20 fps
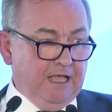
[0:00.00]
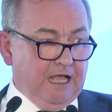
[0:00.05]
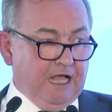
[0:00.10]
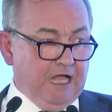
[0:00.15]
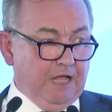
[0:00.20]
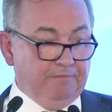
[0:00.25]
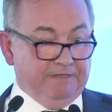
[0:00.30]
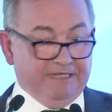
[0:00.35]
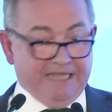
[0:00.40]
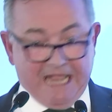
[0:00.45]

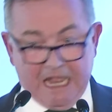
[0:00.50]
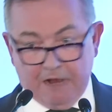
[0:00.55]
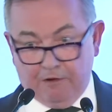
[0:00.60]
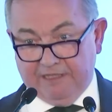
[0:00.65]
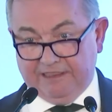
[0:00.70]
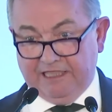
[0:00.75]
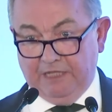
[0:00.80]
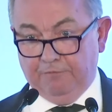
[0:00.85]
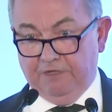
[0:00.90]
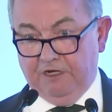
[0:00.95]
Now I
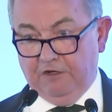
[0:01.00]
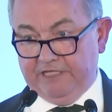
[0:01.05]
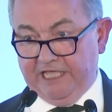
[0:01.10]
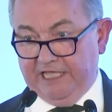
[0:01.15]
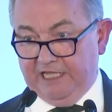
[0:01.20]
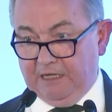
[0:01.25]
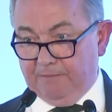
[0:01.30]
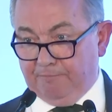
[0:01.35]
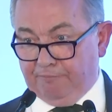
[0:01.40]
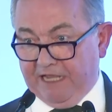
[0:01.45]
think we're
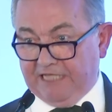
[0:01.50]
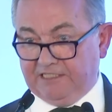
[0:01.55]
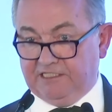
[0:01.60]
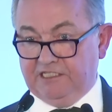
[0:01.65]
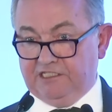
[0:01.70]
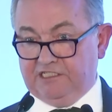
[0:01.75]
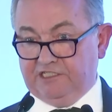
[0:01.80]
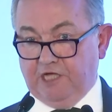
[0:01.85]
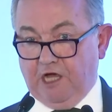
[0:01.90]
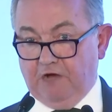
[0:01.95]
looking at a
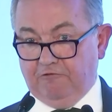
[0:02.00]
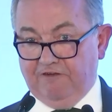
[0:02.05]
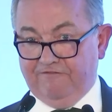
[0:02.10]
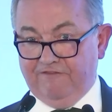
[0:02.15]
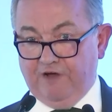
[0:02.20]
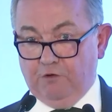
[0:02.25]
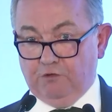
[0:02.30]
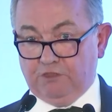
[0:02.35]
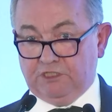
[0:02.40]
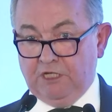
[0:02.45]
Brexit-style
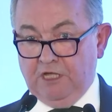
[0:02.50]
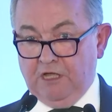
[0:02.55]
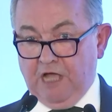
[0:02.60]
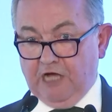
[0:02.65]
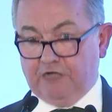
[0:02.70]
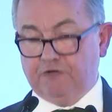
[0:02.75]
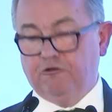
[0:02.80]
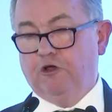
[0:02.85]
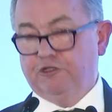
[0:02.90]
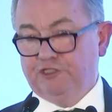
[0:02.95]
revolt
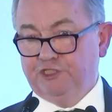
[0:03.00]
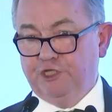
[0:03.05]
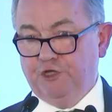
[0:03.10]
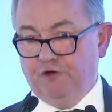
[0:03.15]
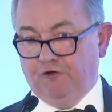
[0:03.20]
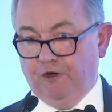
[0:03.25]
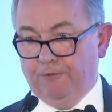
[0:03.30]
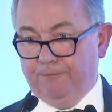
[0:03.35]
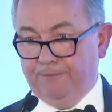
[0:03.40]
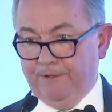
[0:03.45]
across
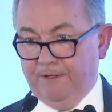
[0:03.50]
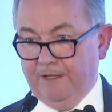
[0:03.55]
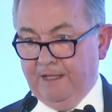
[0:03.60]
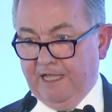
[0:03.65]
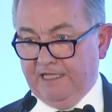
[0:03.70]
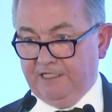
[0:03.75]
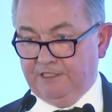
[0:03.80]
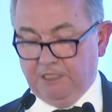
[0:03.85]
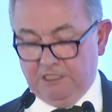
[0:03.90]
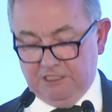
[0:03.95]
Europe
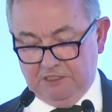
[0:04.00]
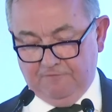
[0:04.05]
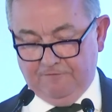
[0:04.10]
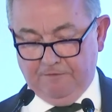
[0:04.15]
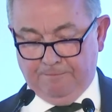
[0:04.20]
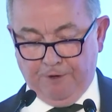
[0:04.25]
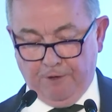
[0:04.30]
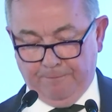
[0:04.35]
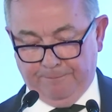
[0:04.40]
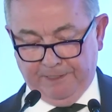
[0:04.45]
in terms of
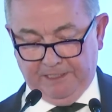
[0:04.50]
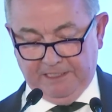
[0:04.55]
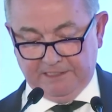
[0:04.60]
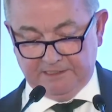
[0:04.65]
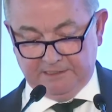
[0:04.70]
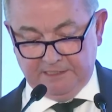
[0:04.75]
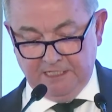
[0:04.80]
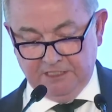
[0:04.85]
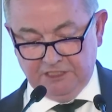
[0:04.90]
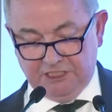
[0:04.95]
a
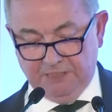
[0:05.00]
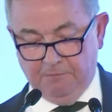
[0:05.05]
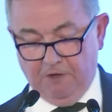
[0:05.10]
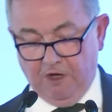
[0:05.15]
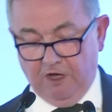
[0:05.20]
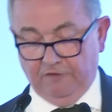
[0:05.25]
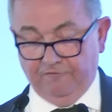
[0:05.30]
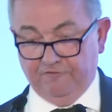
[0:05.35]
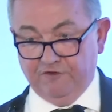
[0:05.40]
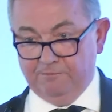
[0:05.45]
populist
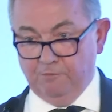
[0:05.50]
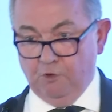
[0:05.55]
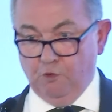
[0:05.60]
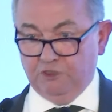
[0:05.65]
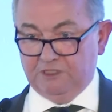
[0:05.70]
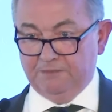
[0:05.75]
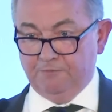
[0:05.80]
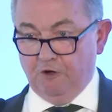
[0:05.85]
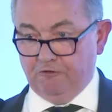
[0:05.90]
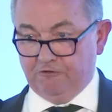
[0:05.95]
demand for
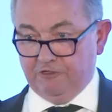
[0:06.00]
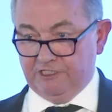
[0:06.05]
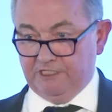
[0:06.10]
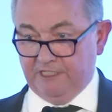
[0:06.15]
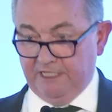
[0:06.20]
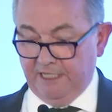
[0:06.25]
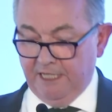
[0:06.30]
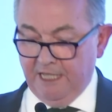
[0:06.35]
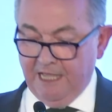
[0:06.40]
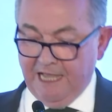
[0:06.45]
more democracy